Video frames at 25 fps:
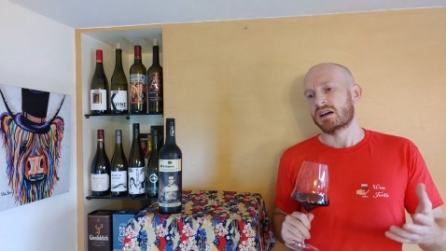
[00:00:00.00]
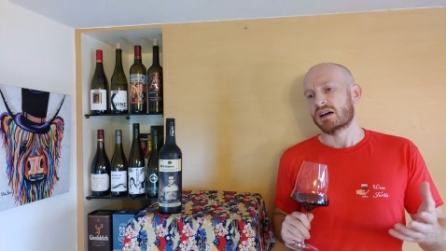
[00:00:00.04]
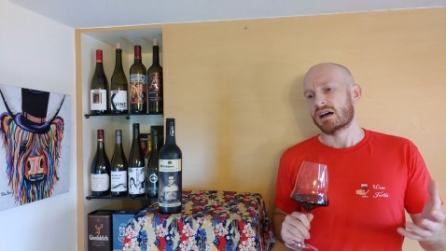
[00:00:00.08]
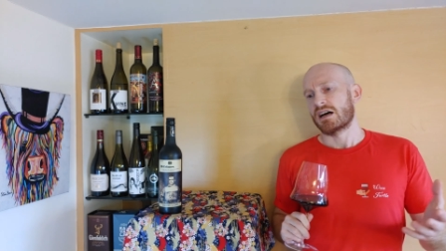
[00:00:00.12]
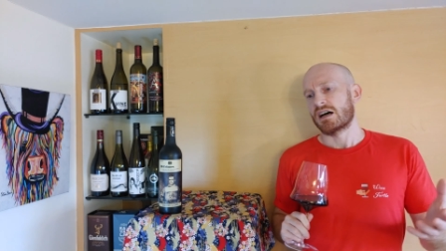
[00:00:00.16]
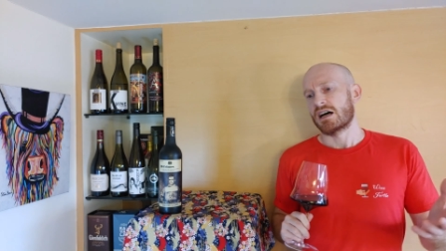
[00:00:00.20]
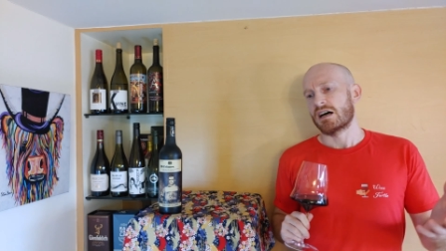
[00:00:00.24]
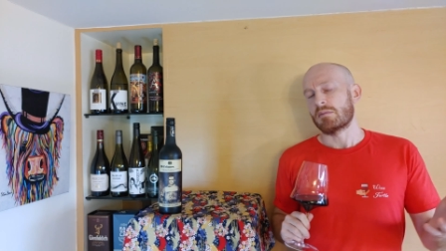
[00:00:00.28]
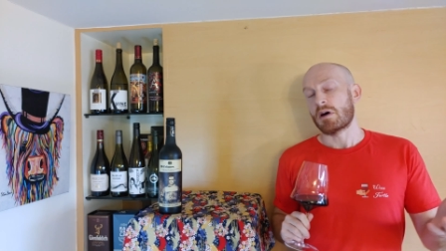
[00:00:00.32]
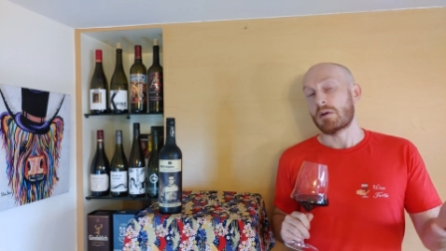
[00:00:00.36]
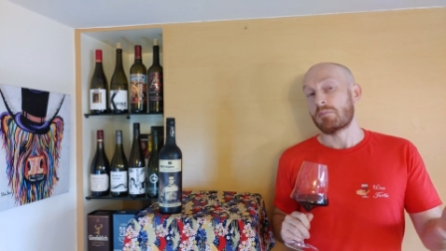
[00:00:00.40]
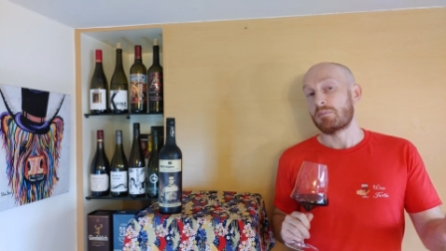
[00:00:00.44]

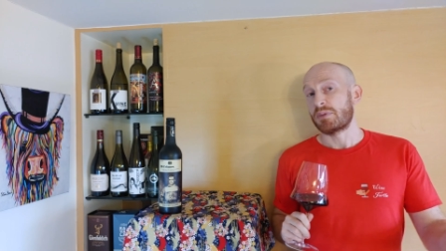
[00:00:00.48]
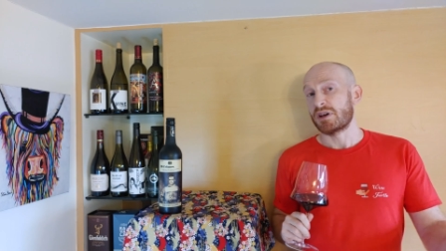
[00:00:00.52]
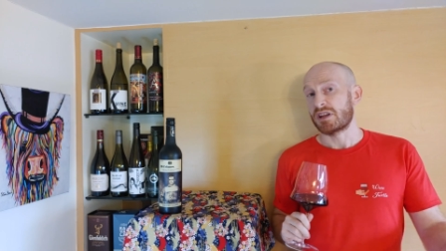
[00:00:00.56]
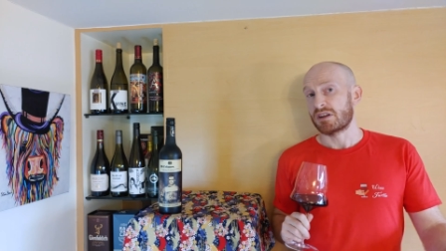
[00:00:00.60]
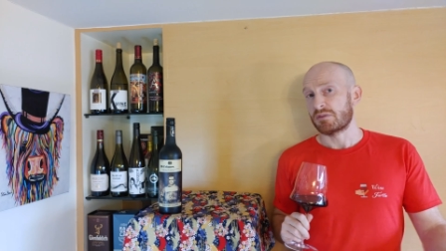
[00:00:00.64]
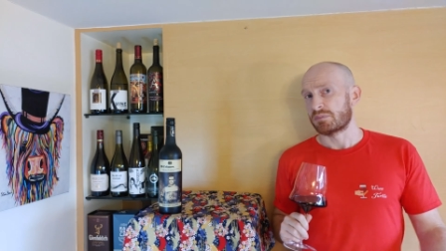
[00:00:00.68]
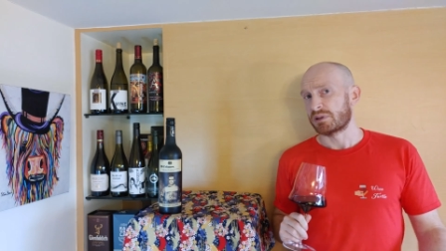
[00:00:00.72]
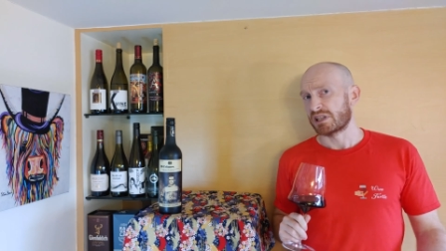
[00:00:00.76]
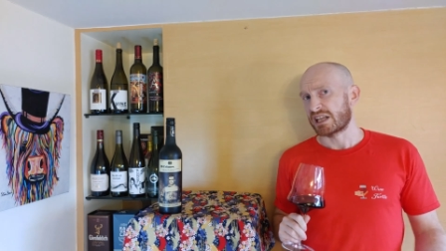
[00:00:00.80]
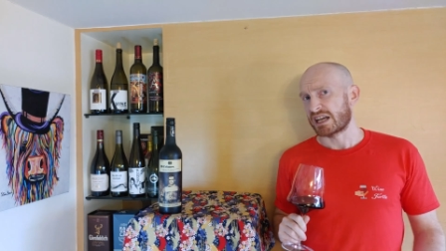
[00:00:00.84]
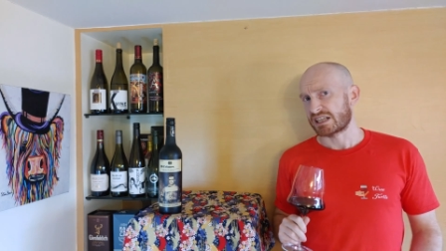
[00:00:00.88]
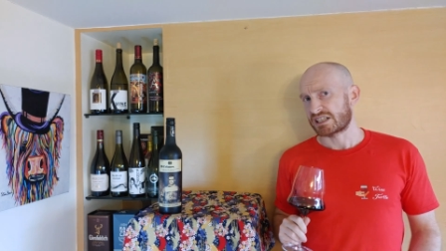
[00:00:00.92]
a bit
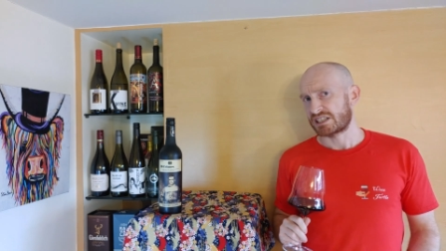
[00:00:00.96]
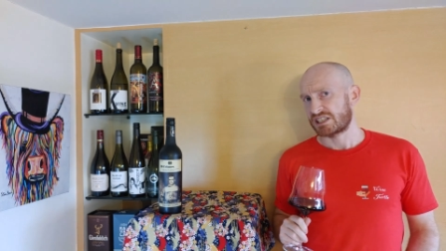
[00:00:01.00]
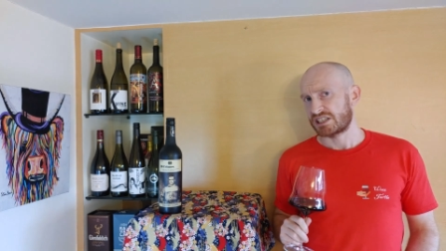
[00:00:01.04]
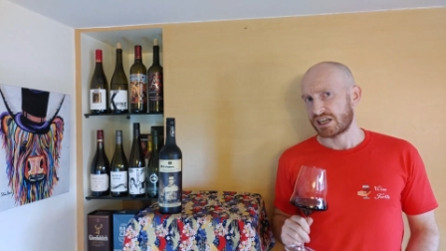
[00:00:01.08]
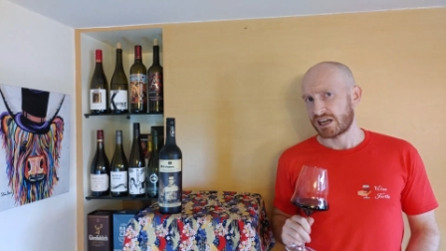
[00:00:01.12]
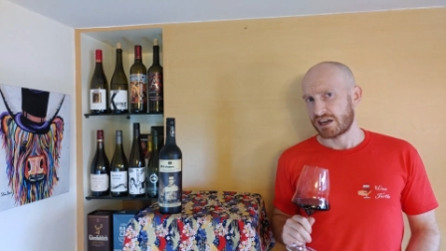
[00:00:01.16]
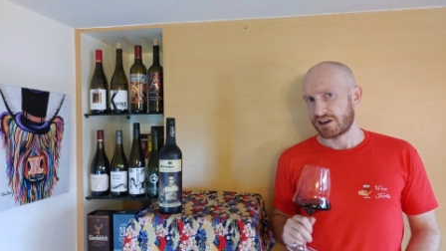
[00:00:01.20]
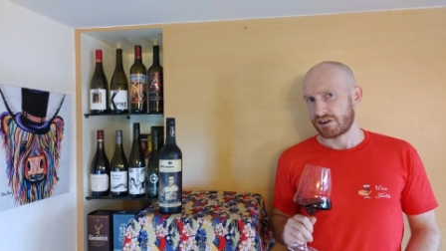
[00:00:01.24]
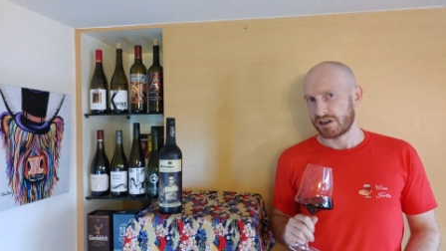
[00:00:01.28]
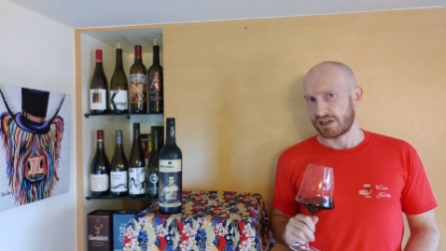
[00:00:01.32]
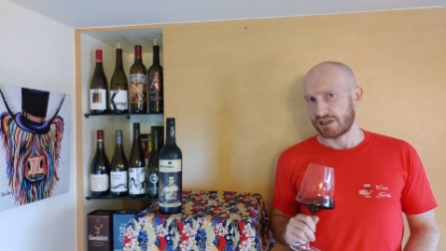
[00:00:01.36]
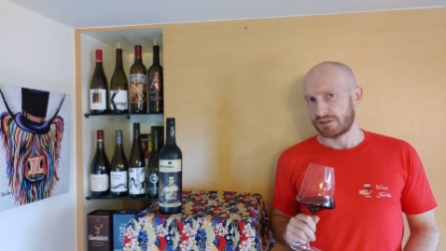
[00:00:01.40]
of black
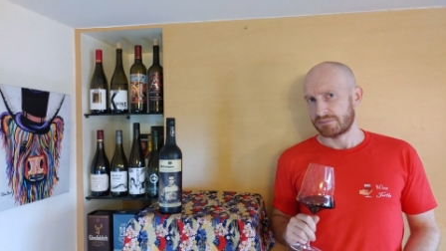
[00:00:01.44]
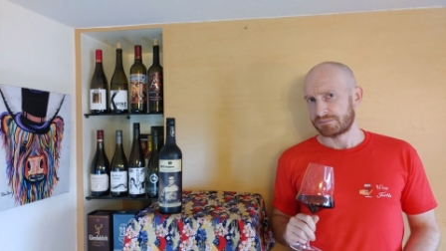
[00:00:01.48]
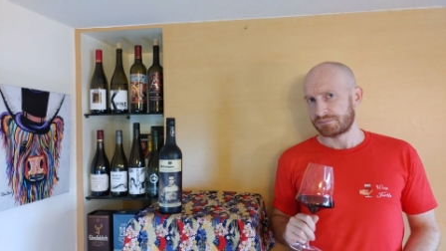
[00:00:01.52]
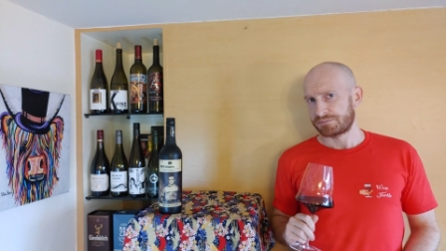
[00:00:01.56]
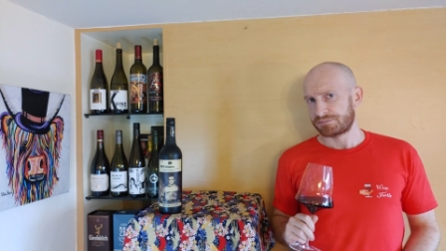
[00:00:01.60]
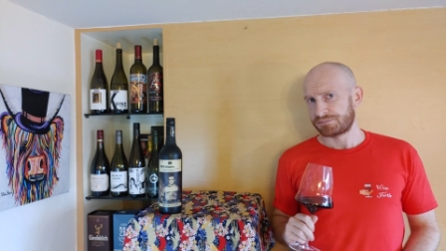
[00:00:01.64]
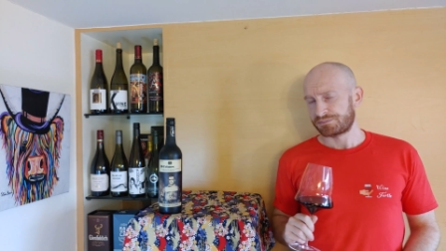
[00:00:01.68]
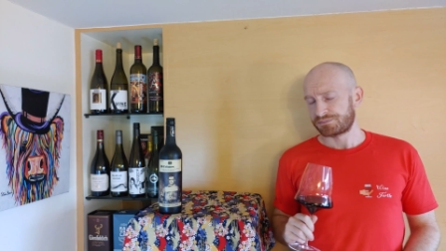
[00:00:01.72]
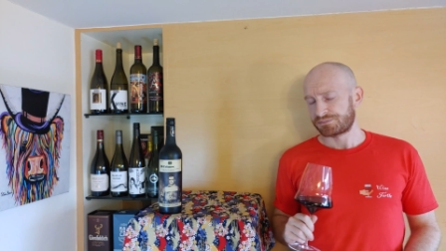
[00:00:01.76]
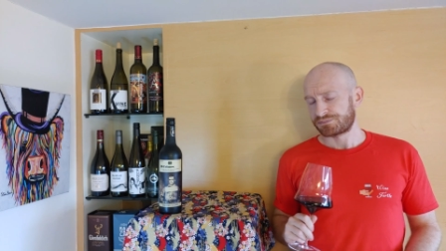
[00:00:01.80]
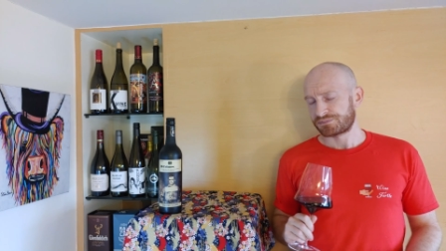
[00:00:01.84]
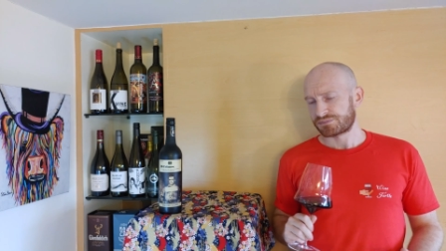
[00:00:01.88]
cherry,
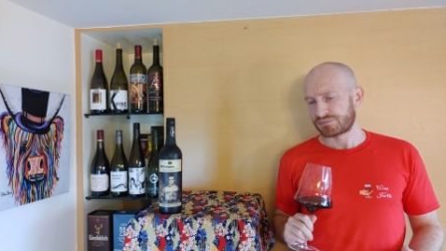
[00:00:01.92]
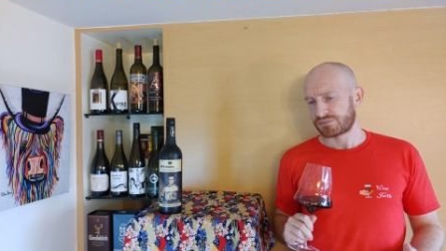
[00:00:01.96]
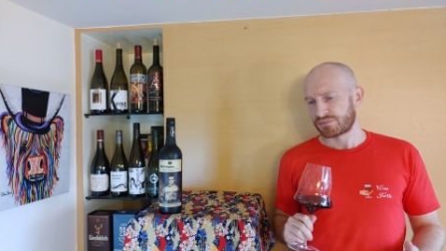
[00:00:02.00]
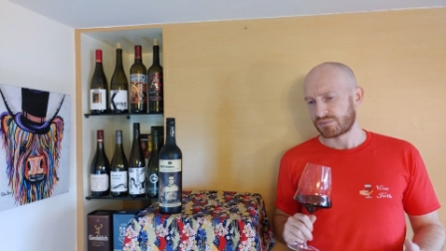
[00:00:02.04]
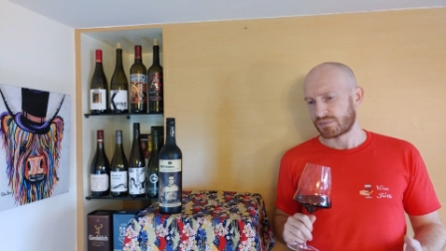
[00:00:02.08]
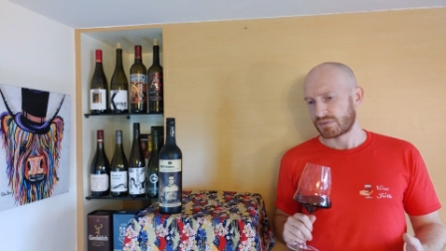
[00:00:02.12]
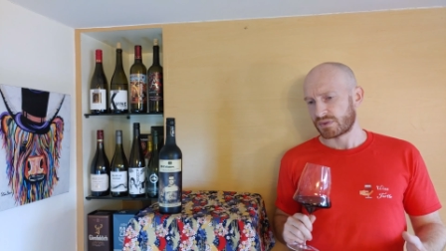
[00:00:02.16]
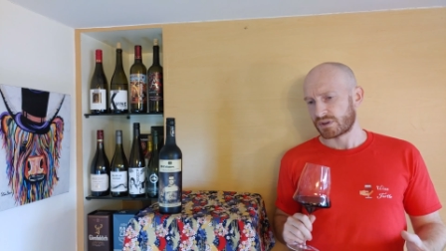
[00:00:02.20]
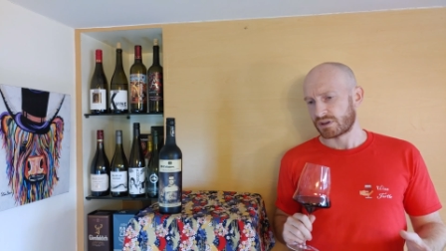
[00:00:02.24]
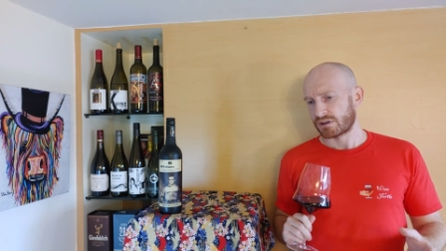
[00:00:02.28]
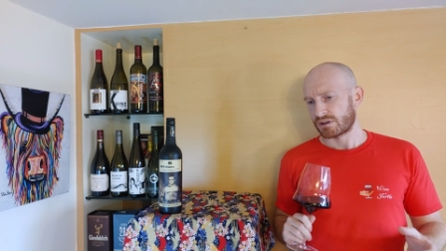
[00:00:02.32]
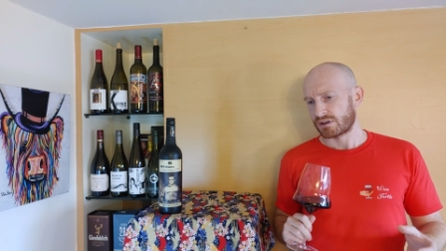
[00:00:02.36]

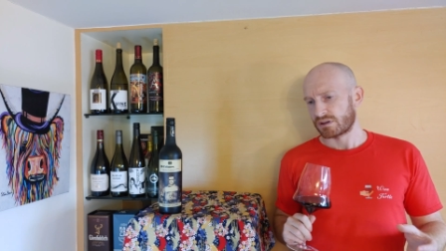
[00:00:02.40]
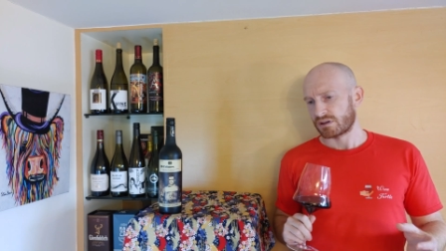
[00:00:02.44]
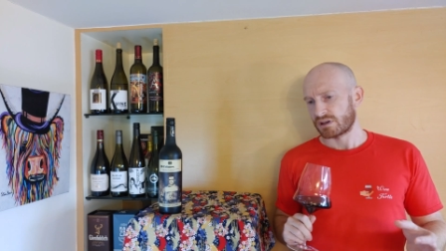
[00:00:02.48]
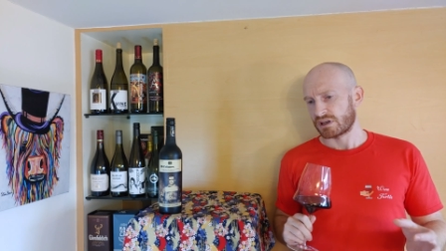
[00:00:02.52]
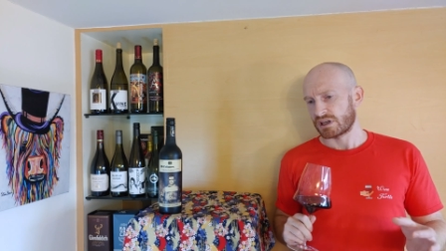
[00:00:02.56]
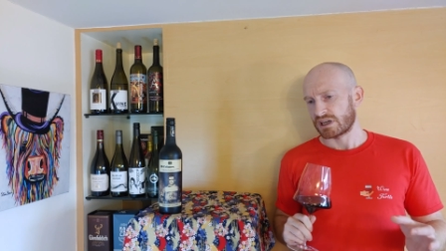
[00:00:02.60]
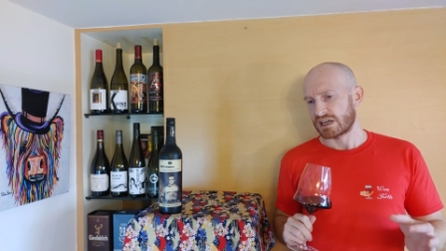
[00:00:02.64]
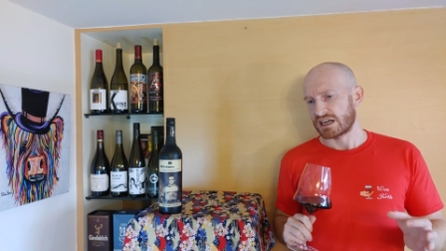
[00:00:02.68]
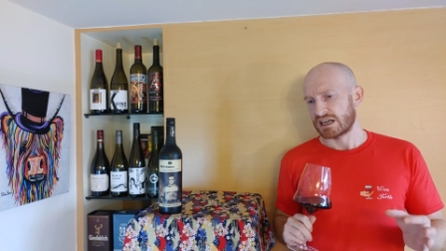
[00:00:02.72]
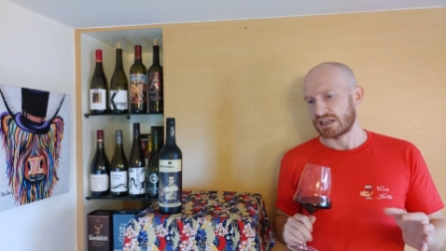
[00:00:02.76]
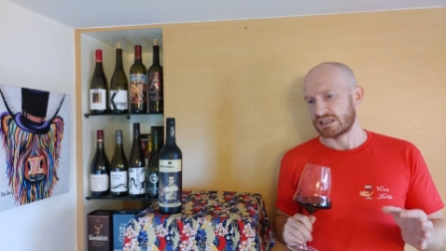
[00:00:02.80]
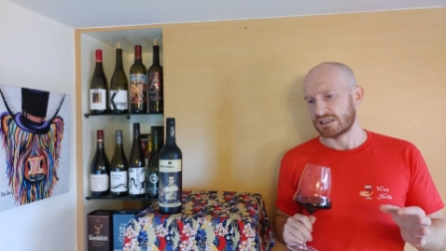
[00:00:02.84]

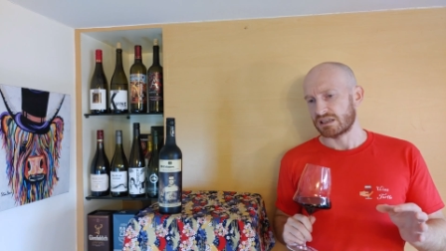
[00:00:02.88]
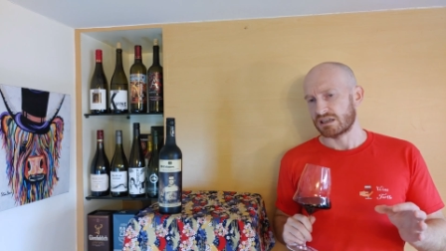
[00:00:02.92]
and